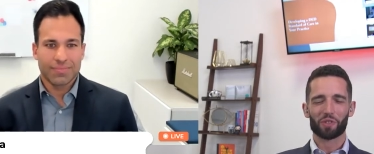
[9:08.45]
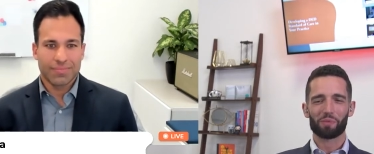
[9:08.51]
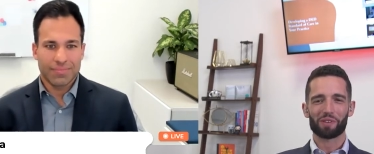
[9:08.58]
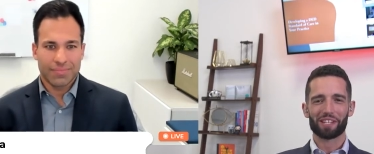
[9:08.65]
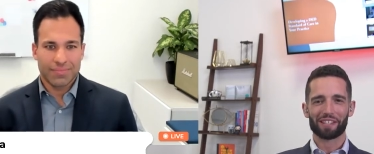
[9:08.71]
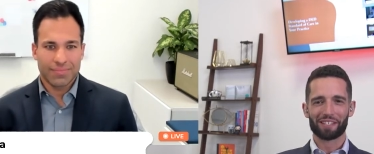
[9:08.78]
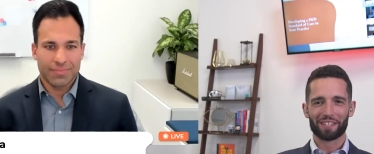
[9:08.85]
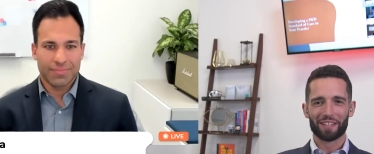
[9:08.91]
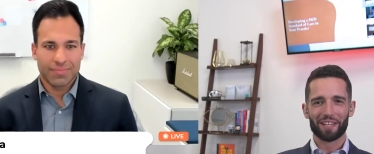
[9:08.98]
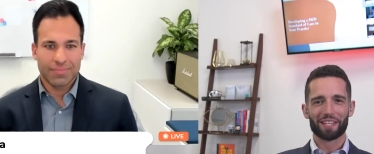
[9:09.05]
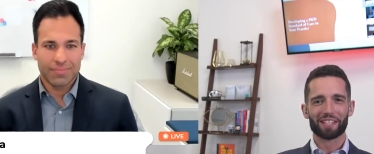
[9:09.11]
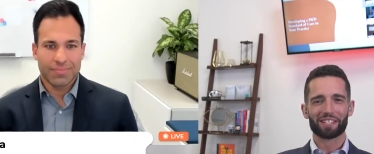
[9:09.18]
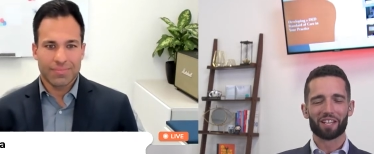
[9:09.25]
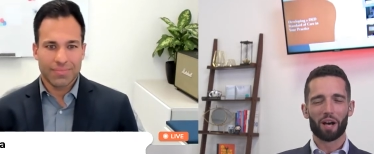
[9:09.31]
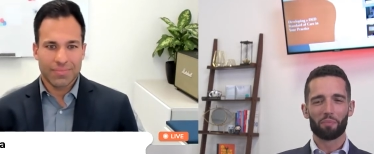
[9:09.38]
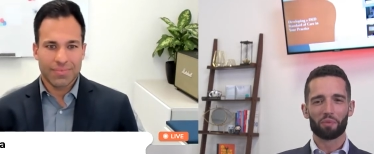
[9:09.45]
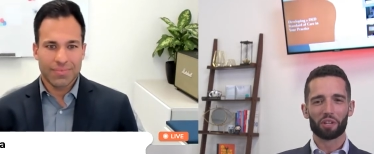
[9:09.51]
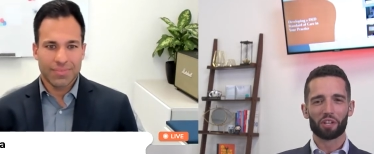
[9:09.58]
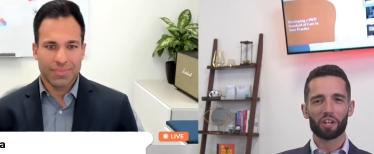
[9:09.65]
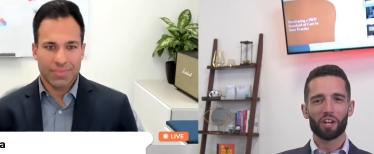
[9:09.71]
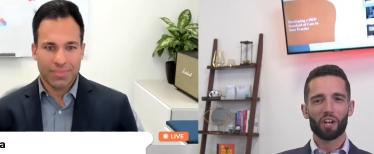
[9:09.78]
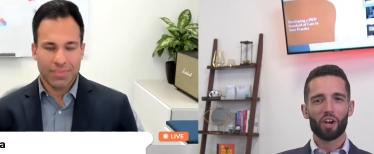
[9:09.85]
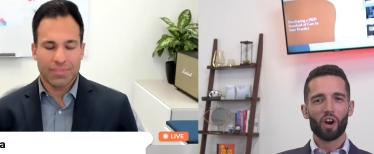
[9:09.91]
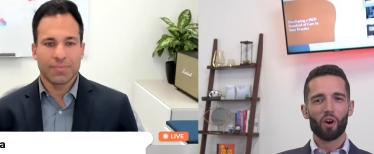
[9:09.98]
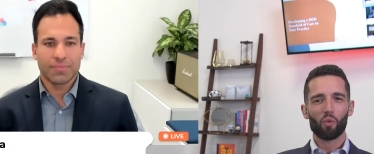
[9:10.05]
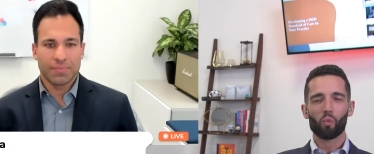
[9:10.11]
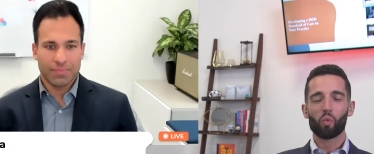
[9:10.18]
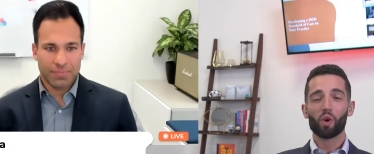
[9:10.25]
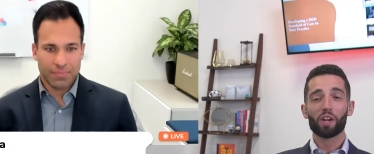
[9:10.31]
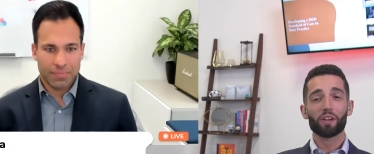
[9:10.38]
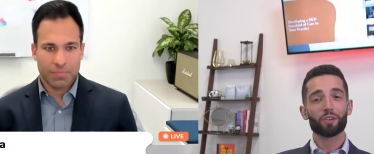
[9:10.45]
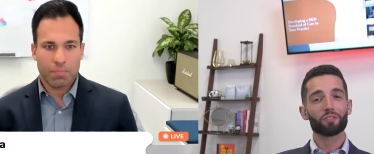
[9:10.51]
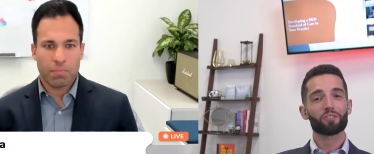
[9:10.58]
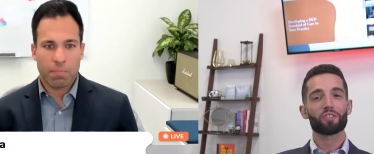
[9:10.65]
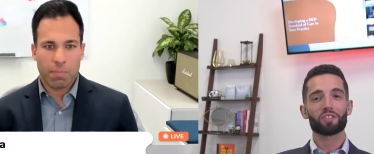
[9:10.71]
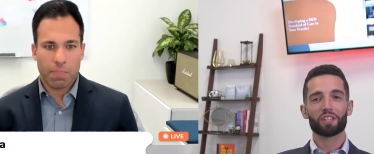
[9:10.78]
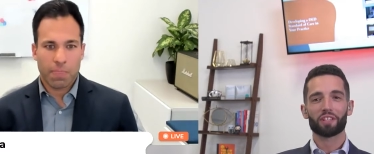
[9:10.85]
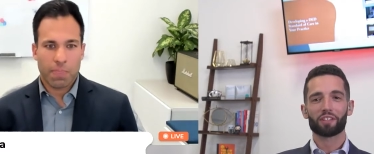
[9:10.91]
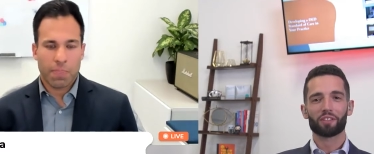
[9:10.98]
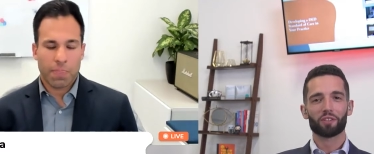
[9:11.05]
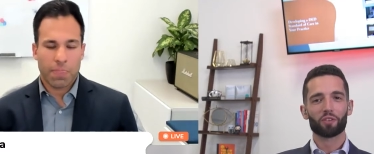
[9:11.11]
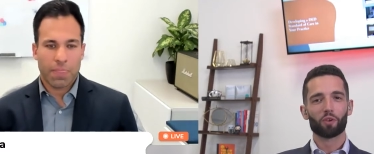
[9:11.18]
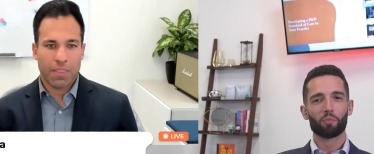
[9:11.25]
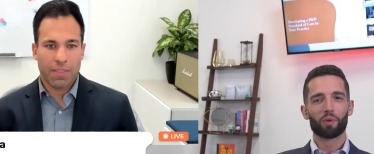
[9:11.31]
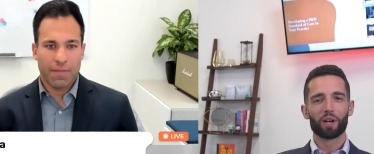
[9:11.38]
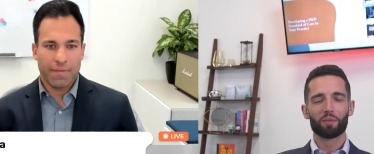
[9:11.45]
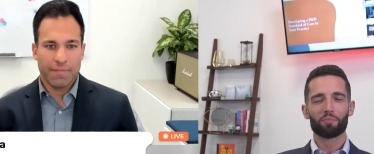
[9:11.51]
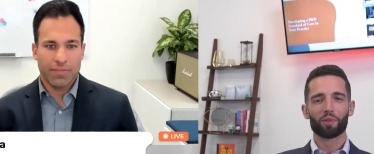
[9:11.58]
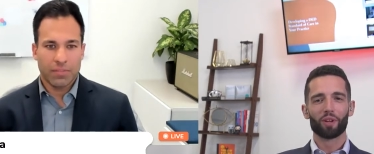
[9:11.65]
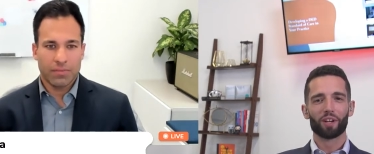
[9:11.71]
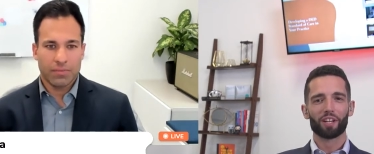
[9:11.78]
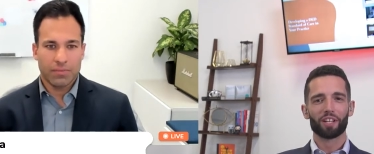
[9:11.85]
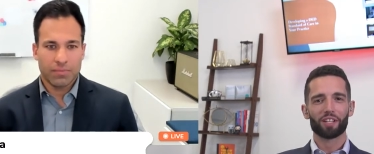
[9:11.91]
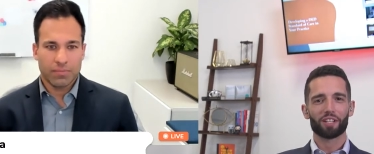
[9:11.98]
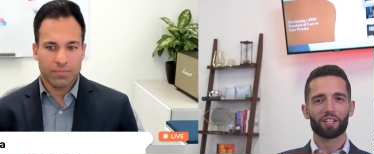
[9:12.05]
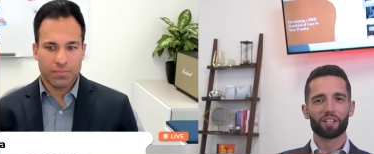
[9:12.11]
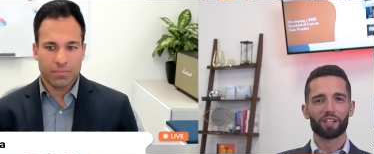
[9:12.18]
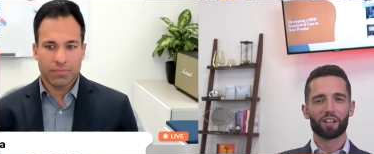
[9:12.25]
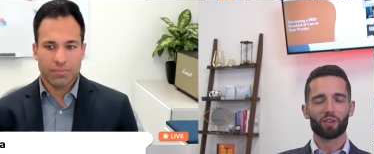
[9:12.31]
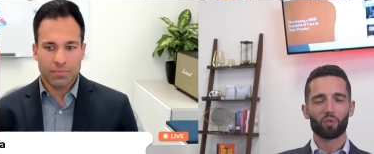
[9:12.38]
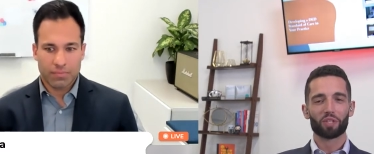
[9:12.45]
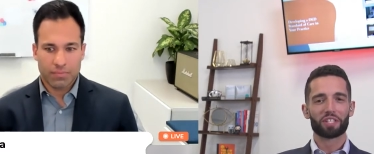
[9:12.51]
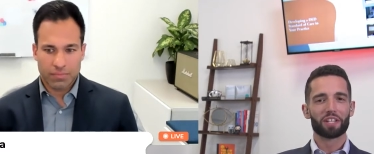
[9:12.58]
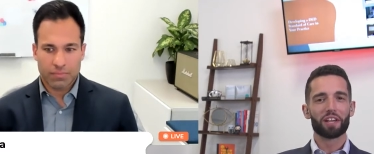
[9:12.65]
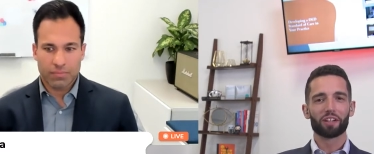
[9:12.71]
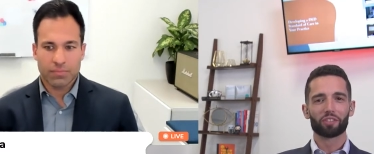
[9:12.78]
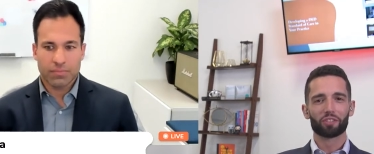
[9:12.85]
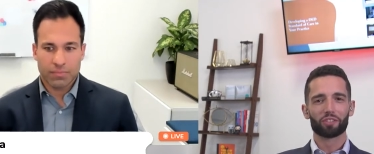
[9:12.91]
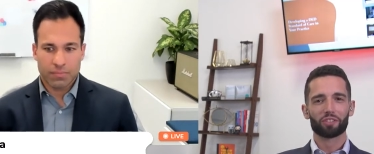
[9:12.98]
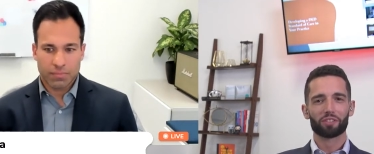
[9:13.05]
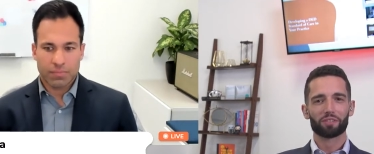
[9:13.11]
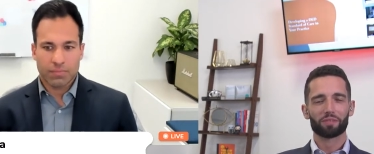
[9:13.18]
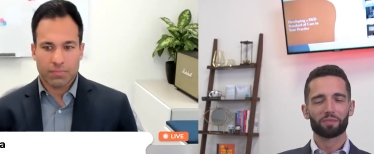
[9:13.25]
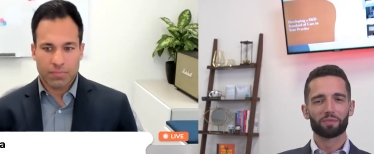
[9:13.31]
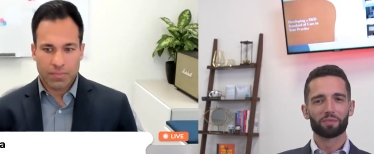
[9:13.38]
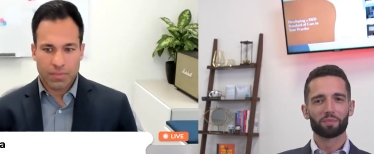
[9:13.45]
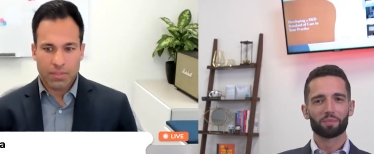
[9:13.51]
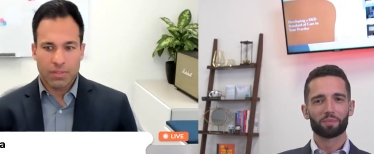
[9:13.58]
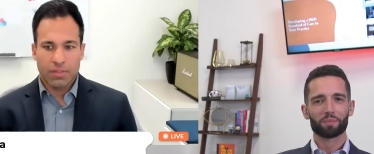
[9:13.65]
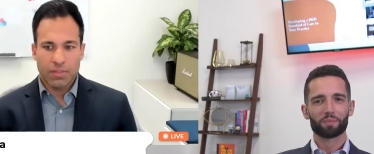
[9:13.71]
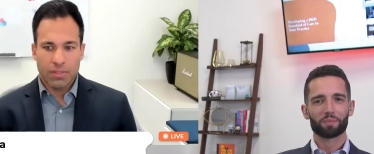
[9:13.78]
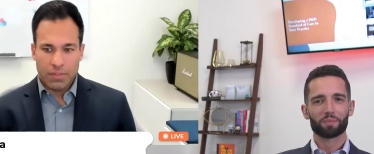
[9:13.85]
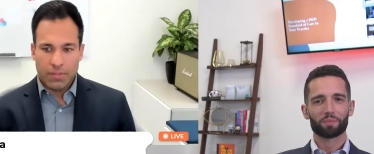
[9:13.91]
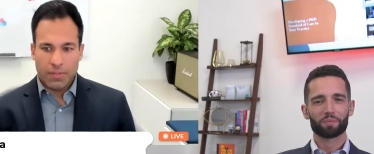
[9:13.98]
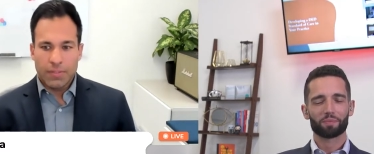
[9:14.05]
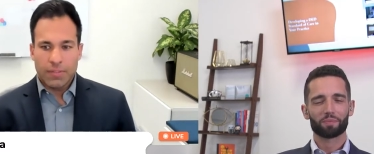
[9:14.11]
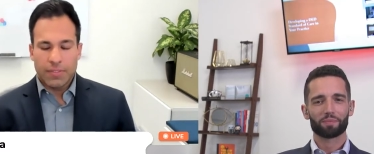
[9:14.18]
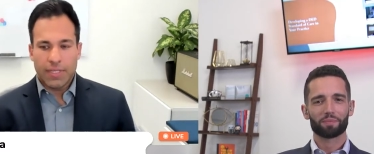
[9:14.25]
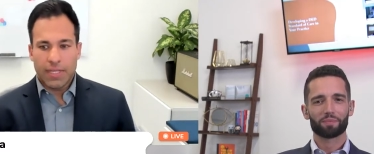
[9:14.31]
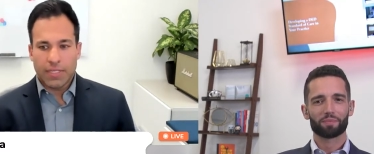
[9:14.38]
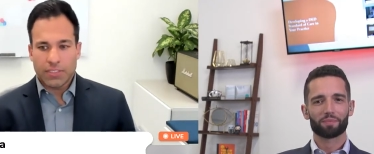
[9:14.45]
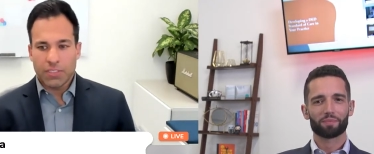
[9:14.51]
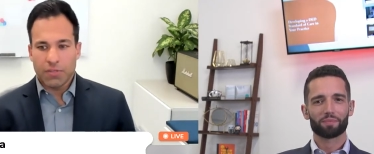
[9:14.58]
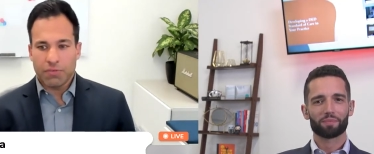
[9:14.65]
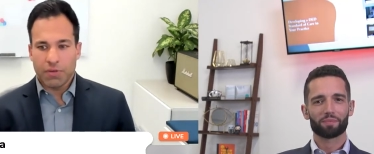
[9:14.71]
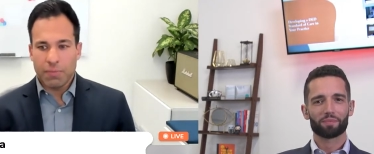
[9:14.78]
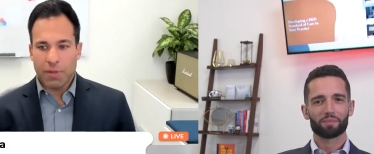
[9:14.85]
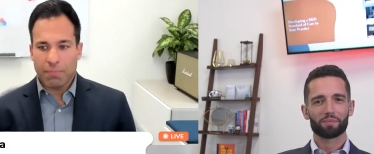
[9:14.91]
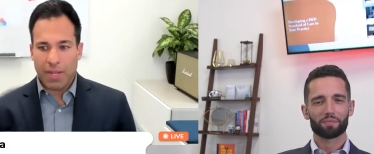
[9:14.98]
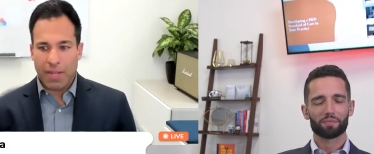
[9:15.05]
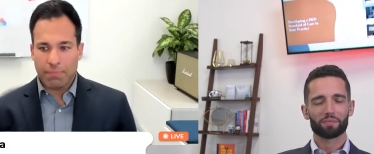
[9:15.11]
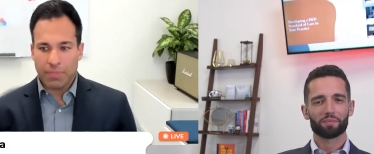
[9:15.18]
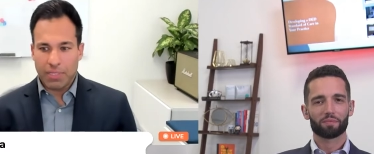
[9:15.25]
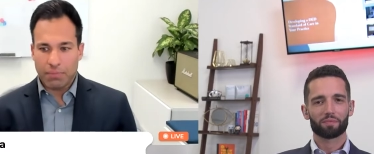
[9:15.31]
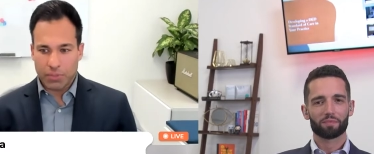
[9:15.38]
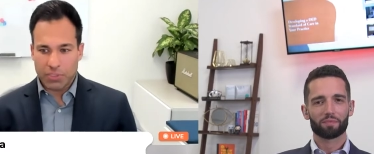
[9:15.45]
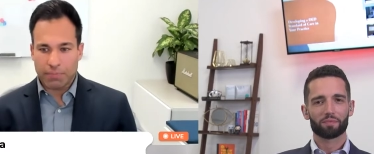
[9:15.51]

Speaker 1: is going to be an exciting topic. Uh, what else is in the clinical pipeline, and uh, what's next?
Speaker 2: Yeah, so from a pipeline